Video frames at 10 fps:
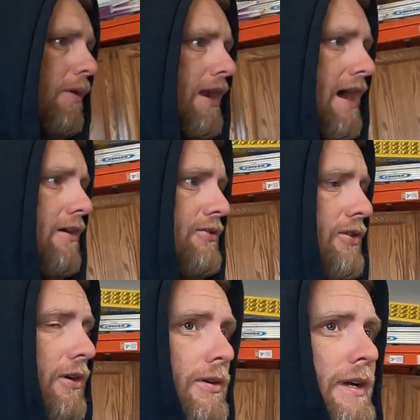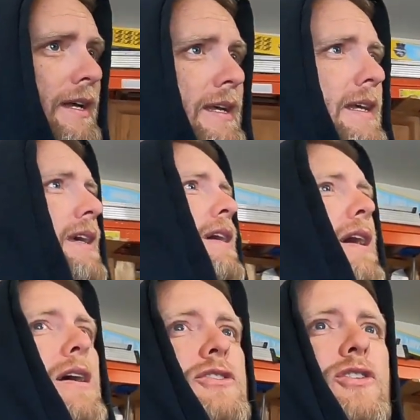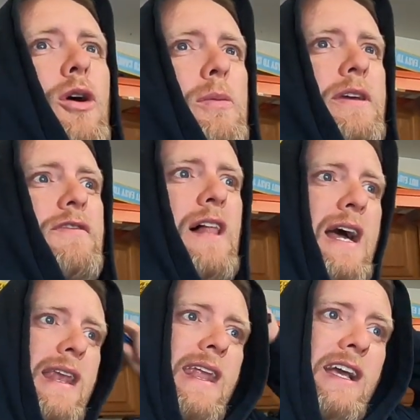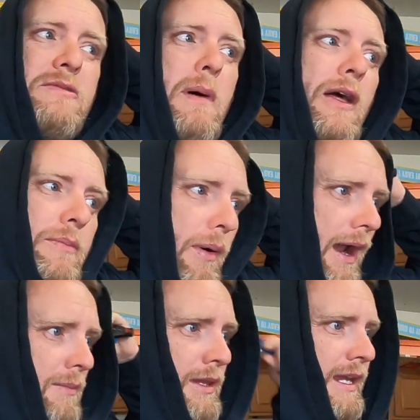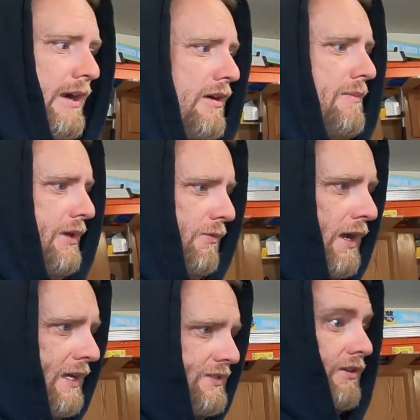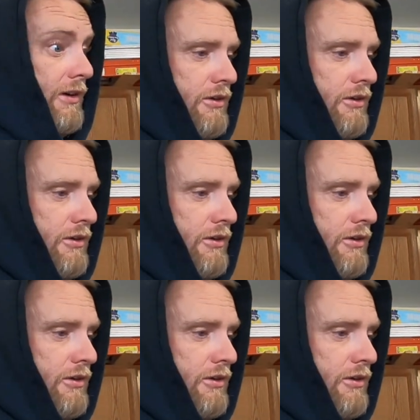now, so snow will be flying next month probably here in the Midwest, or it